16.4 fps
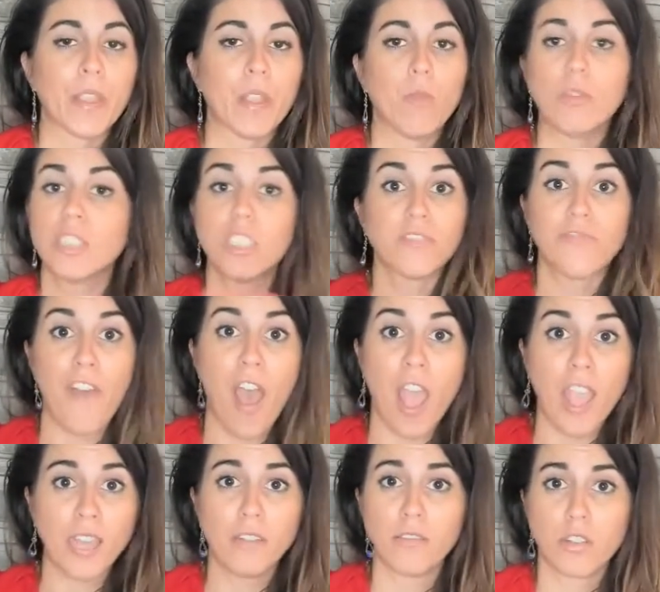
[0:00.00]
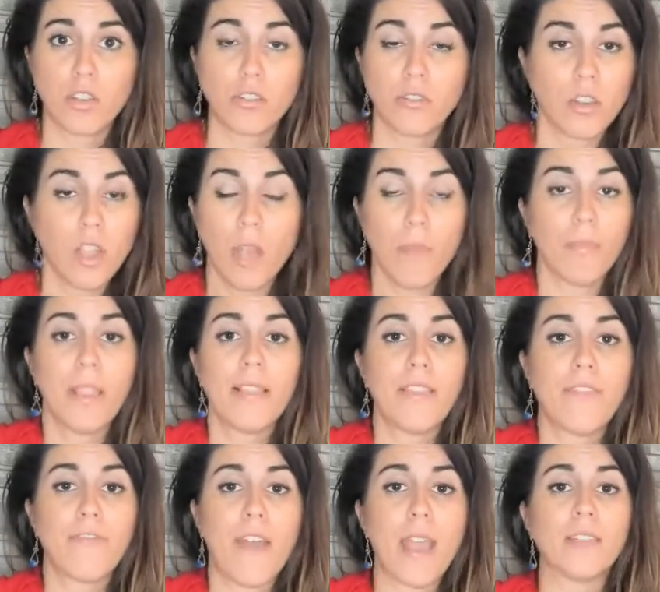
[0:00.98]
Which is fine, completely
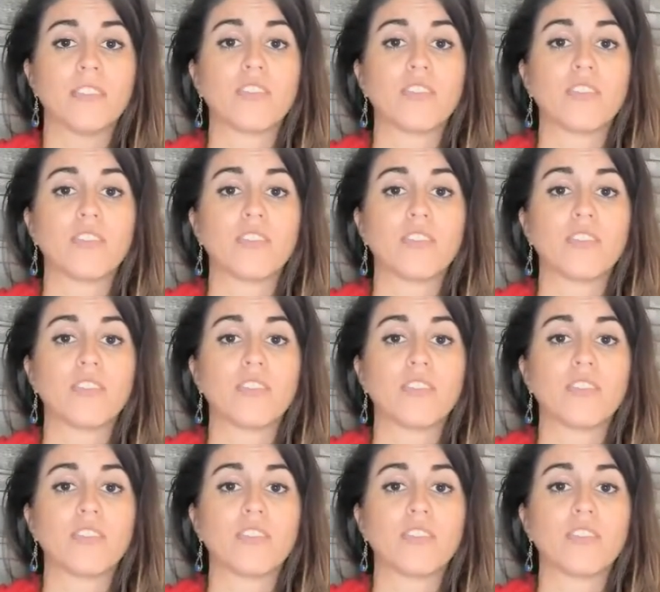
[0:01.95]
fine.